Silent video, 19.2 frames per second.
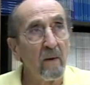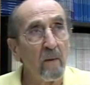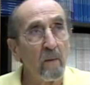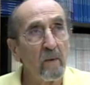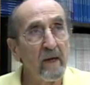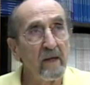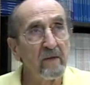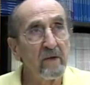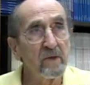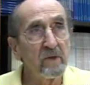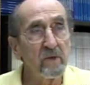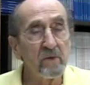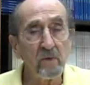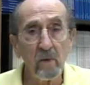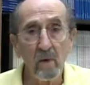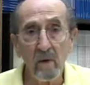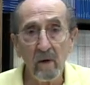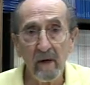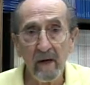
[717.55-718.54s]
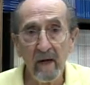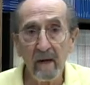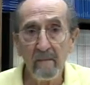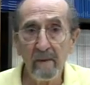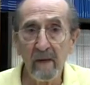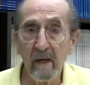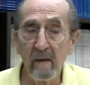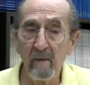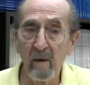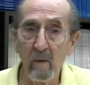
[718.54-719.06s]
read the story,
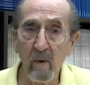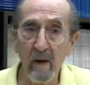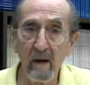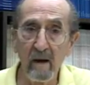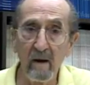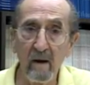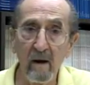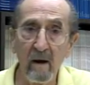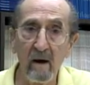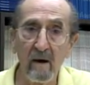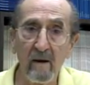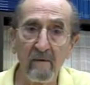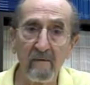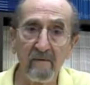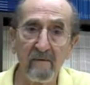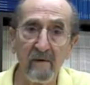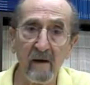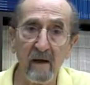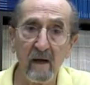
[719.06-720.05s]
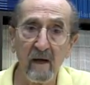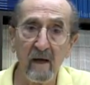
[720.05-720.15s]
become aware of